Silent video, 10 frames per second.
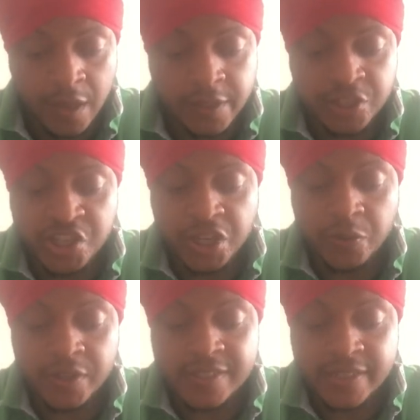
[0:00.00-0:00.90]
the
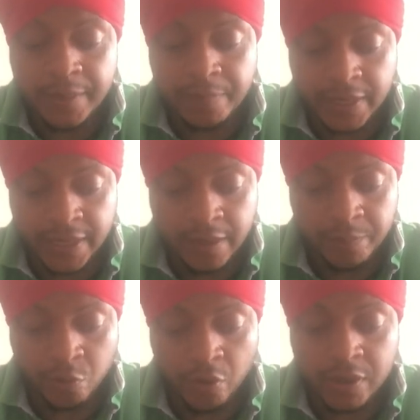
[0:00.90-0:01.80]
General Assembly
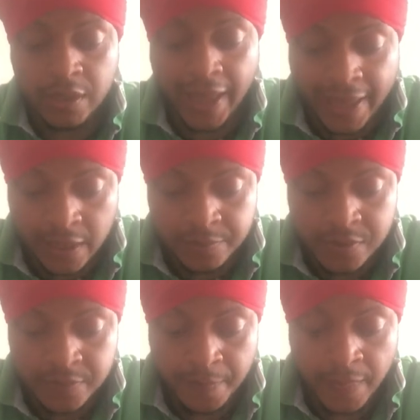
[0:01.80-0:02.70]
proclaims